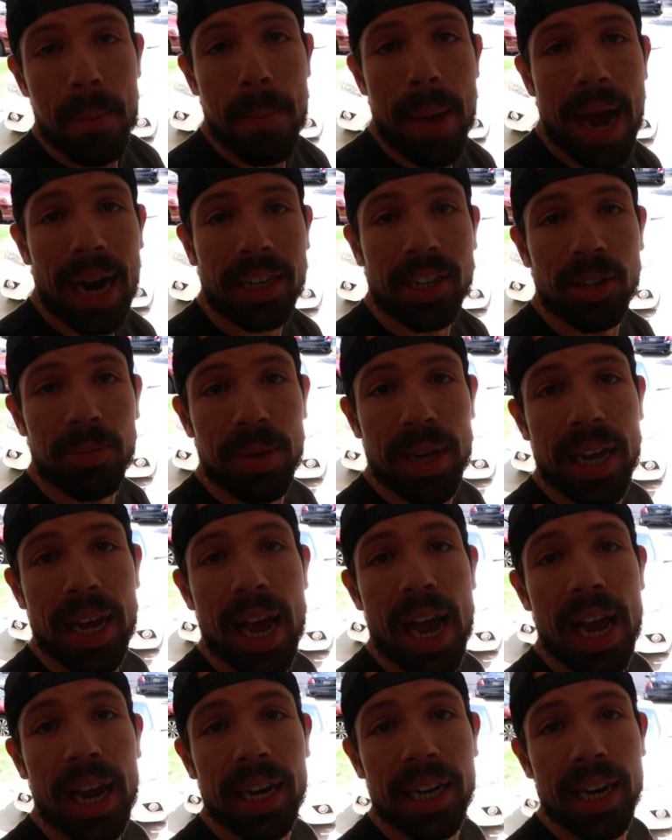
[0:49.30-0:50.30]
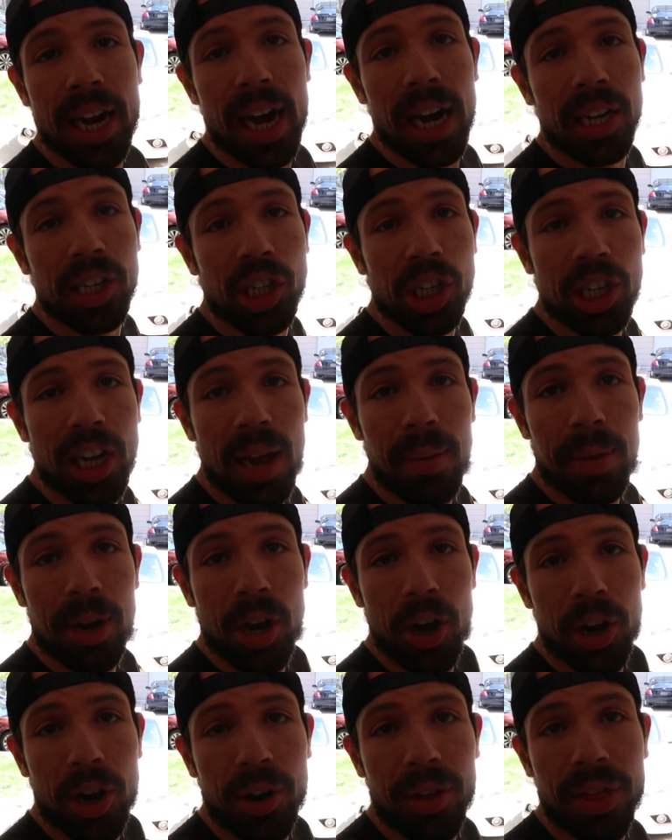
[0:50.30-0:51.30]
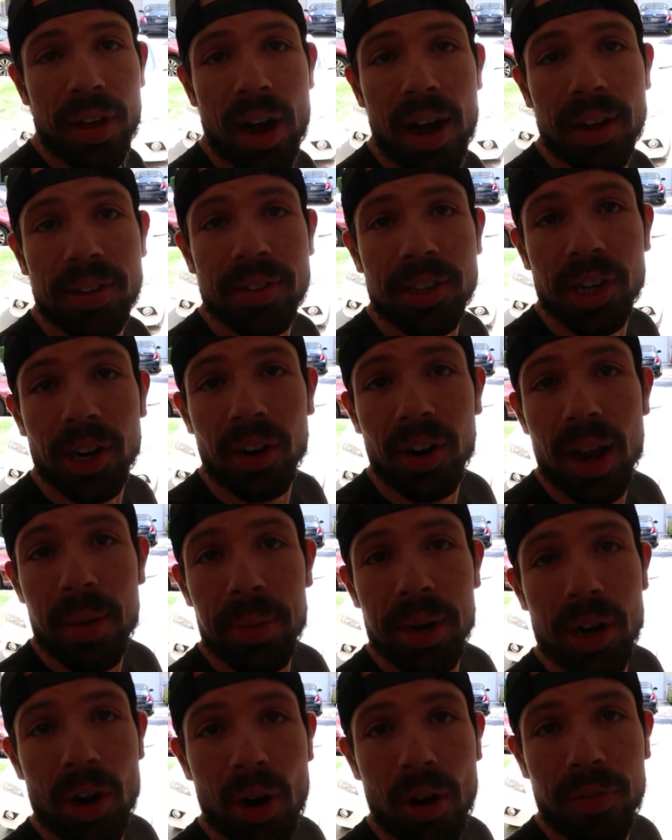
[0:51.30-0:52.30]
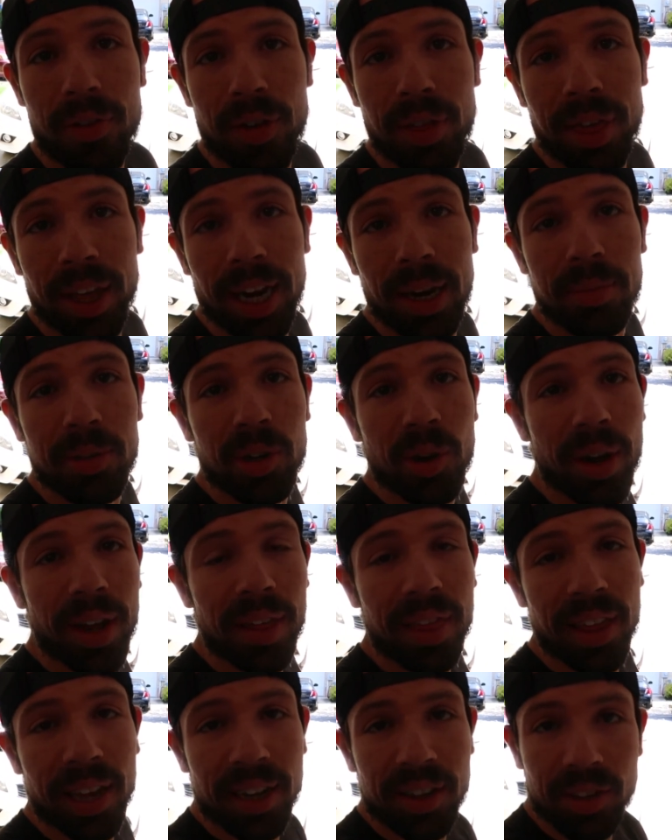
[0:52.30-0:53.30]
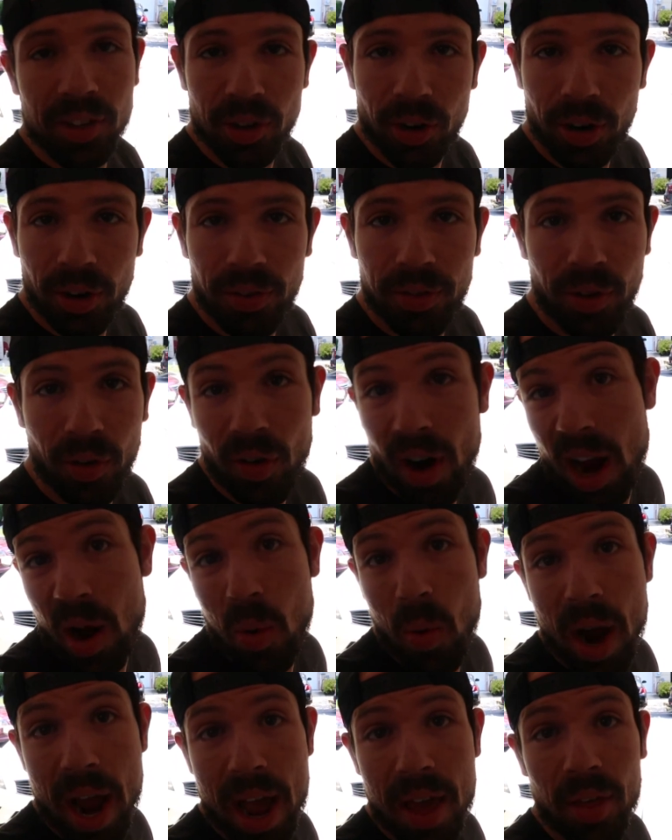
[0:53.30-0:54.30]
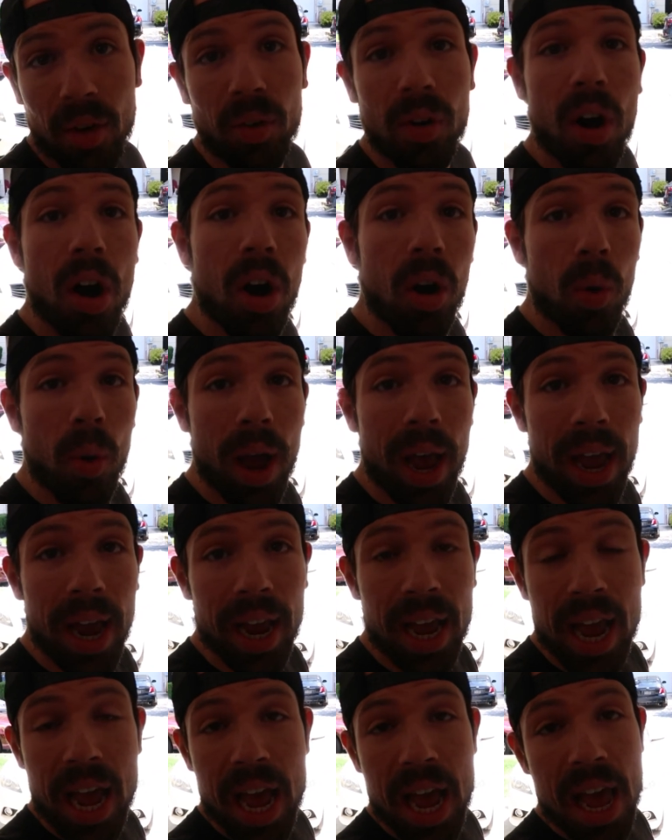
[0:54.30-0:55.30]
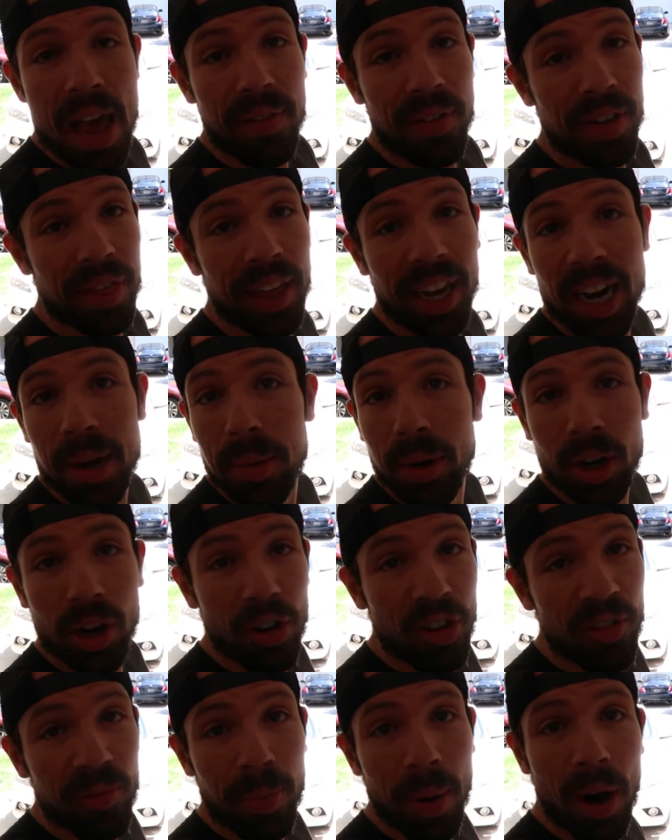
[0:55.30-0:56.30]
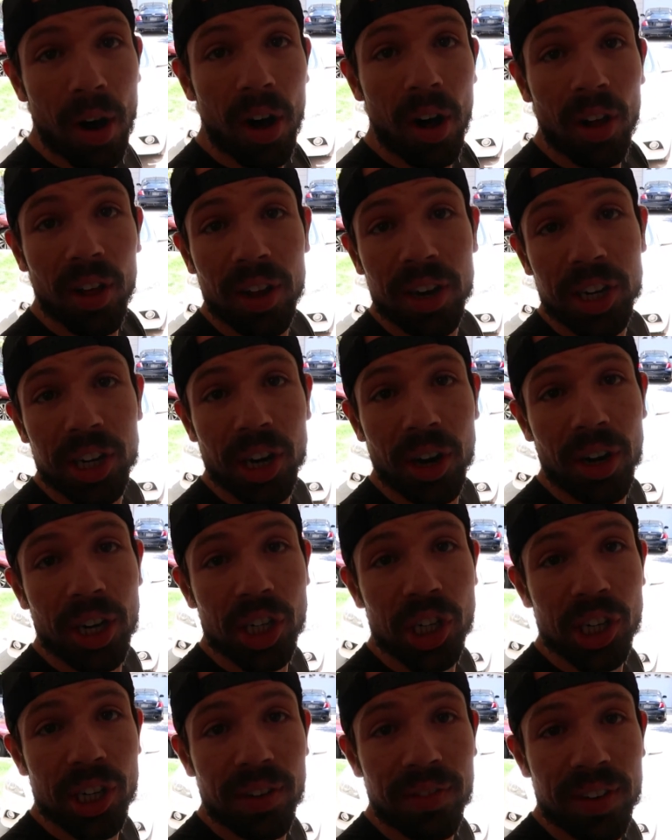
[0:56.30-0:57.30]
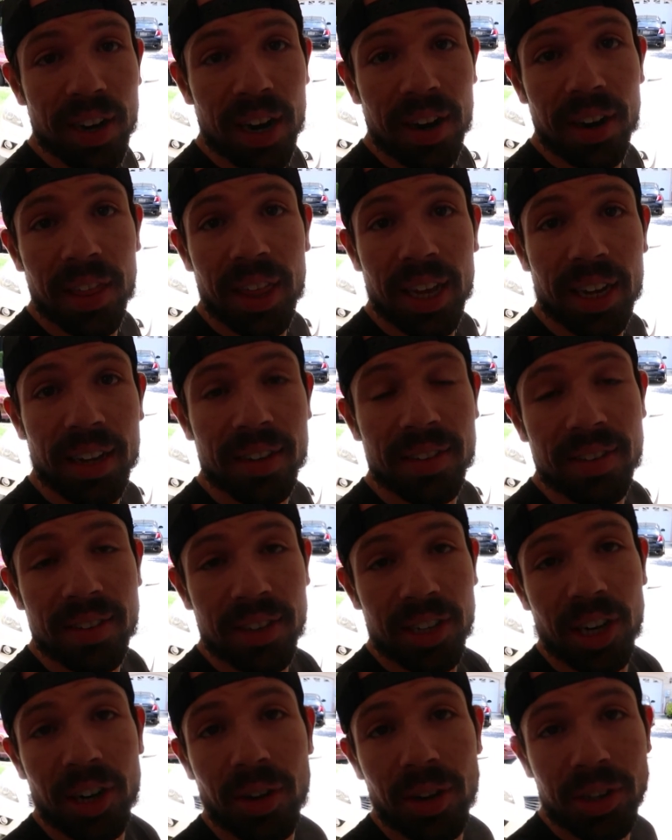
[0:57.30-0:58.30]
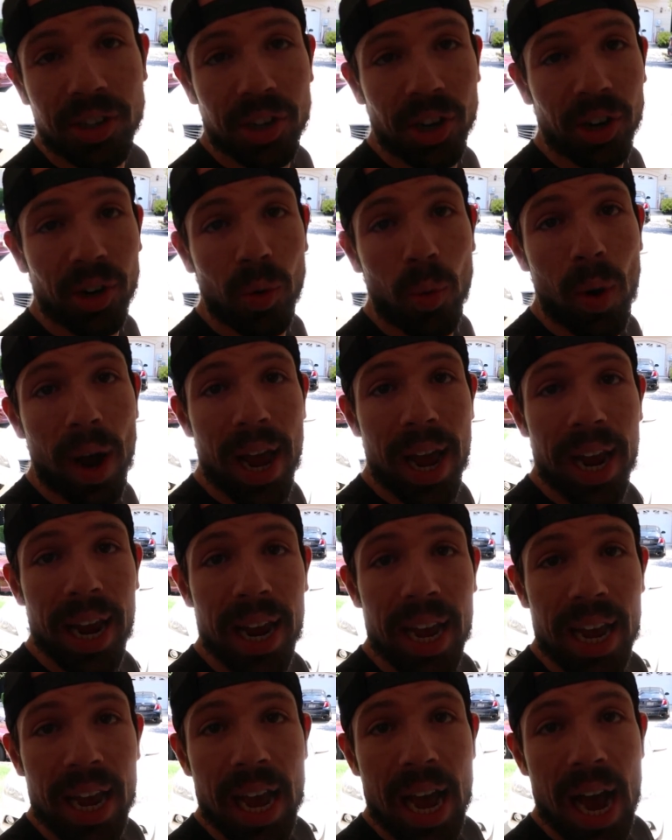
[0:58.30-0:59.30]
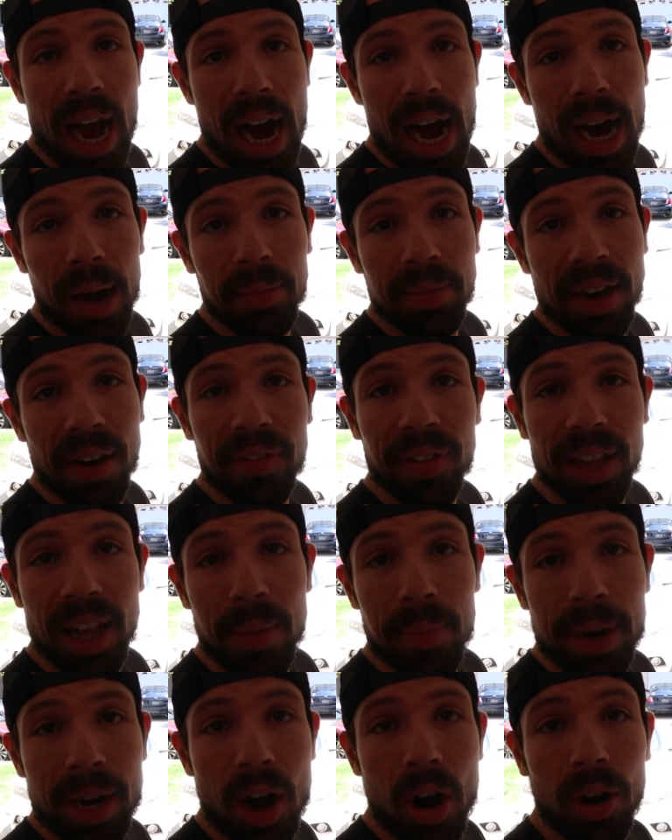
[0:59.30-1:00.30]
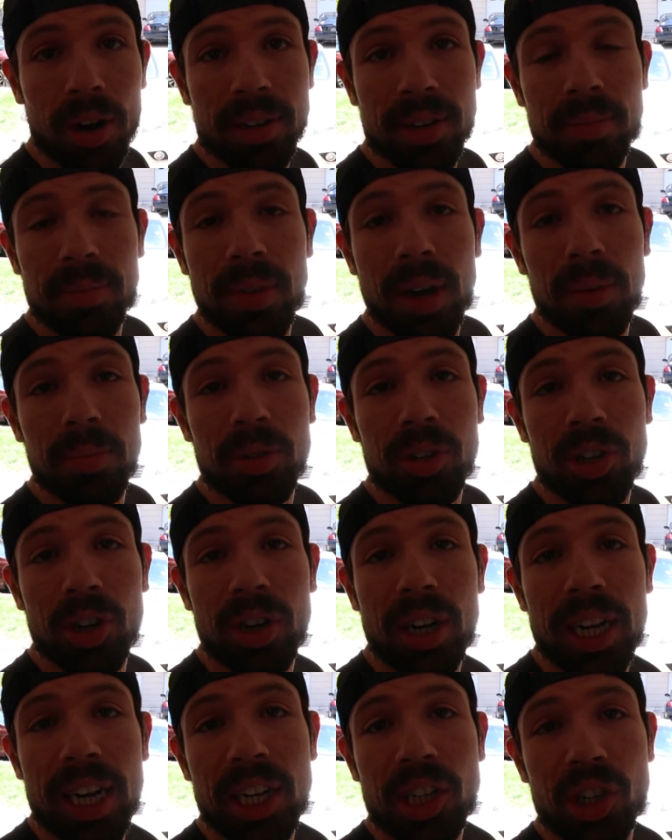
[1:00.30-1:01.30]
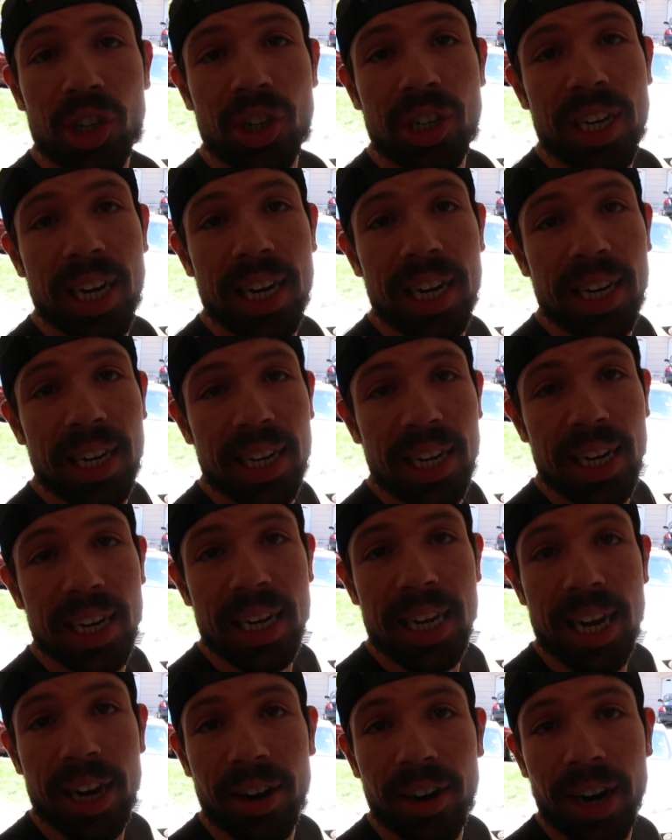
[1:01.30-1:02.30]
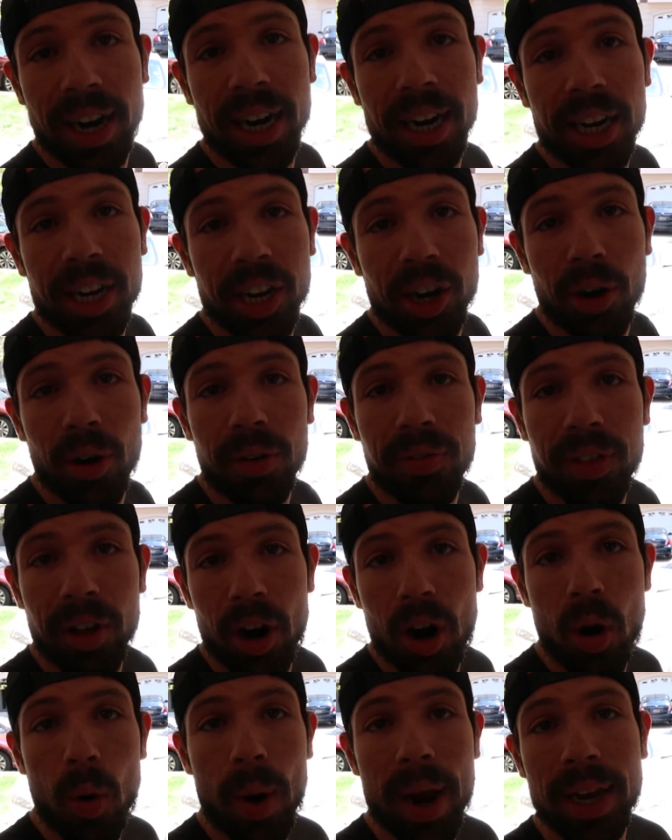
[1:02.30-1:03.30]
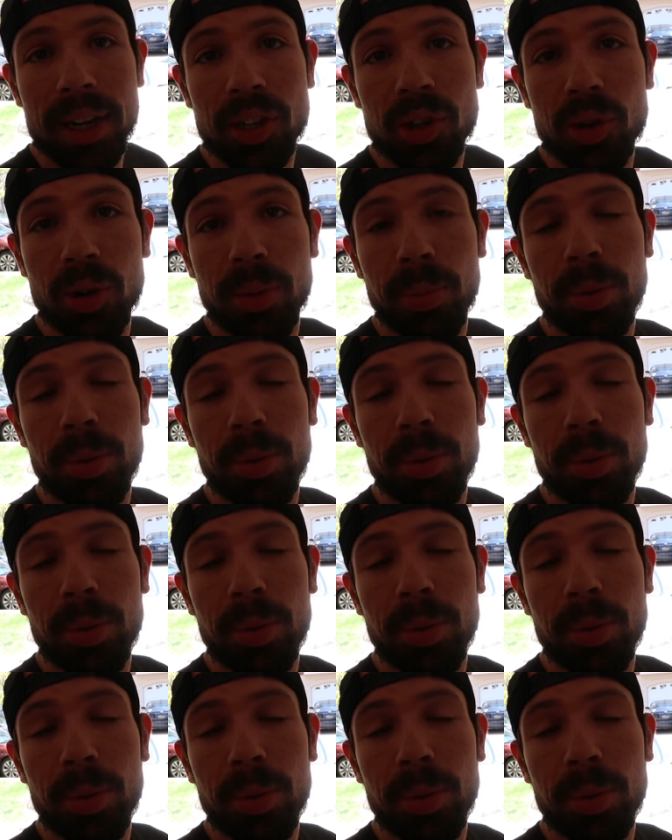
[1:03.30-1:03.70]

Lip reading: back to me and just let me know your thoughts. You know, let me know if you think I'm doing things sort of the right way, the wrong way. If you think I'm a goofball and, you know, I shouldn't have done things, you know, a certain way. Definitely let me know, because I'm certainly interested in hearing, you know, if there are ways to